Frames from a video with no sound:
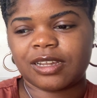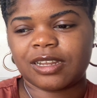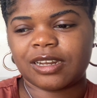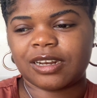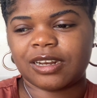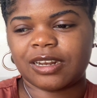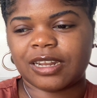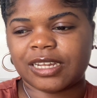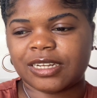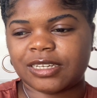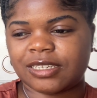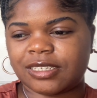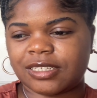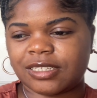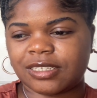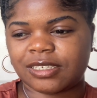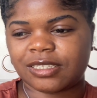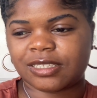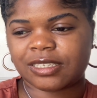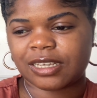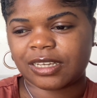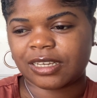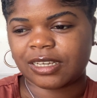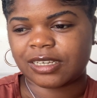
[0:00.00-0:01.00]

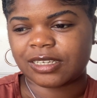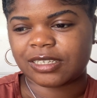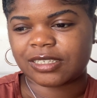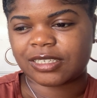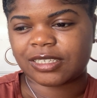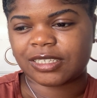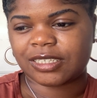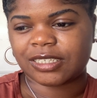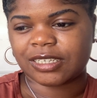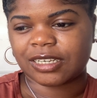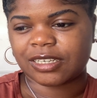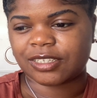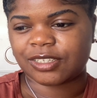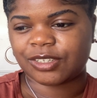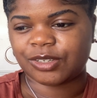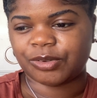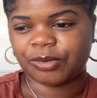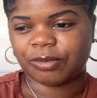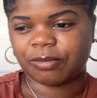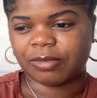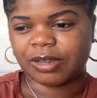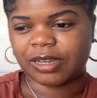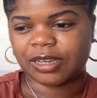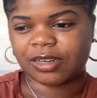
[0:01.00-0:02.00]
96 just
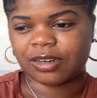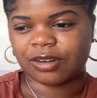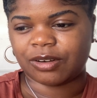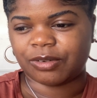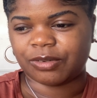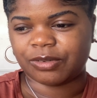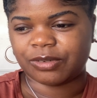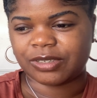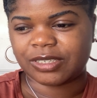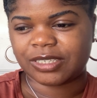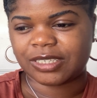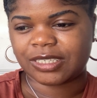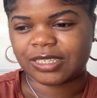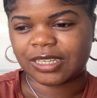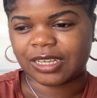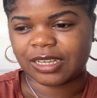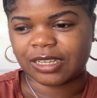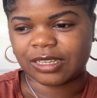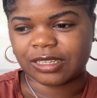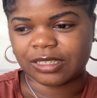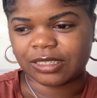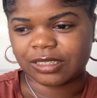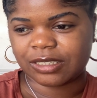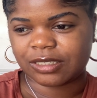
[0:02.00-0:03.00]
don't make no
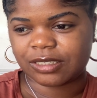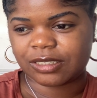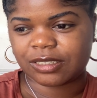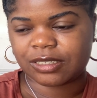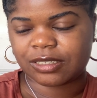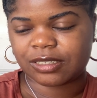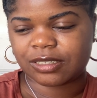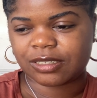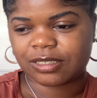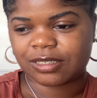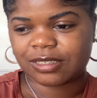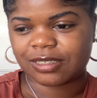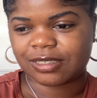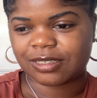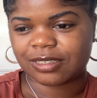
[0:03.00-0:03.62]
sense.